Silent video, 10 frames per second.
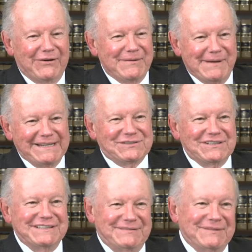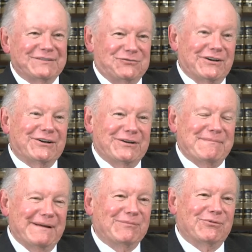Perry Mason triggered a
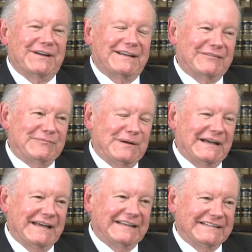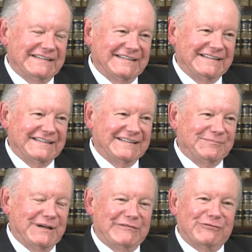memory of my
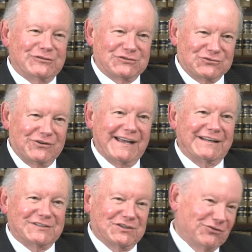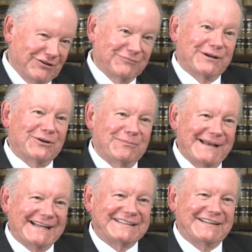my first trial as a lawyer. We can go
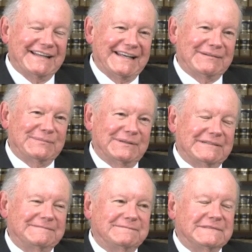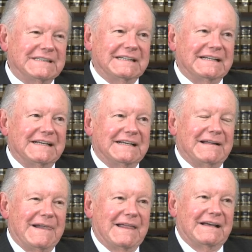back to that. Yeah.
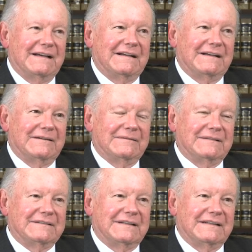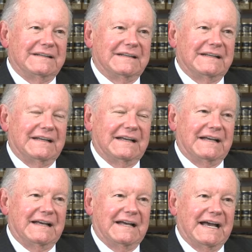Uh,
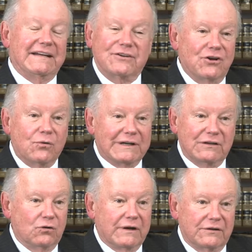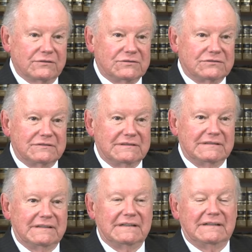I didn't know any lawyers.
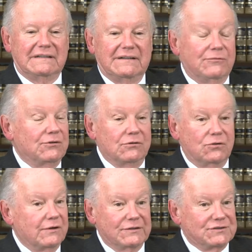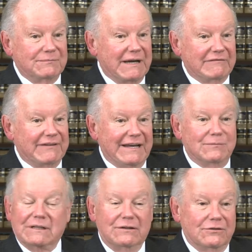Uh, there were no lawyers in my
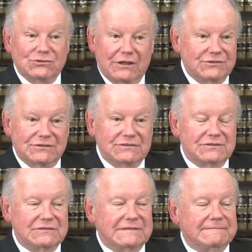family or judges.